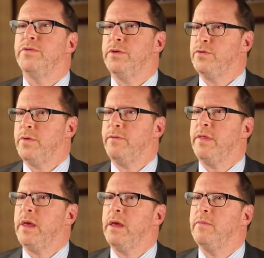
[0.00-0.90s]
this sort of
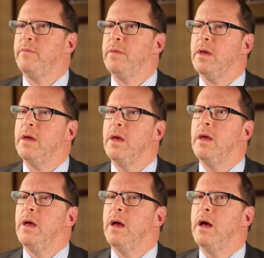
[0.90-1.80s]
thing,
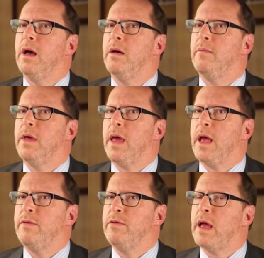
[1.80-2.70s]
and